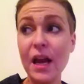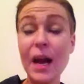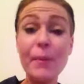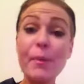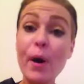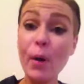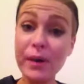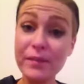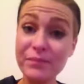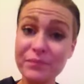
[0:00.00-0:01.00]
I'm a
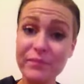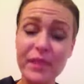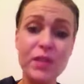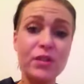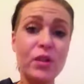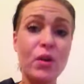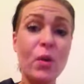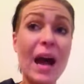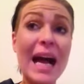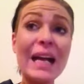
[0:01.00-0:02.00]
poet,
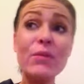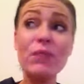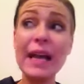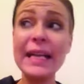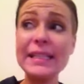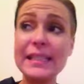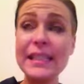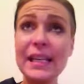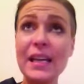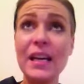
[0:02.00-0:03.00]
so I write,
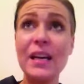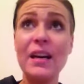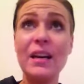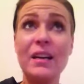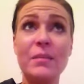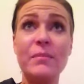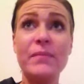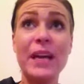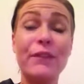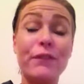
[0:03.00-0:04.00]
um,
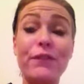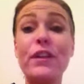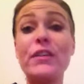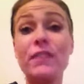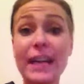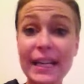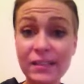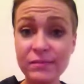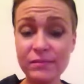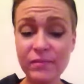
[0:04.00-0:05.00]
I free
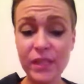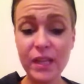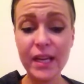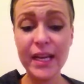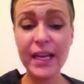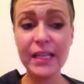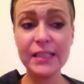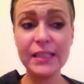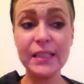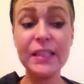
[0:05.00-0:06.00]
write,
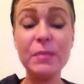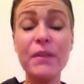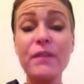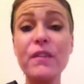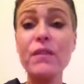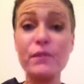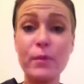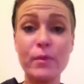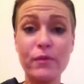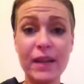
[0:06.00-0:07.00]
and that's my favorite
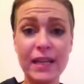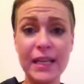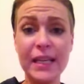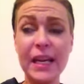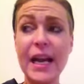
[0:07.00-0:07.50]
form of writing.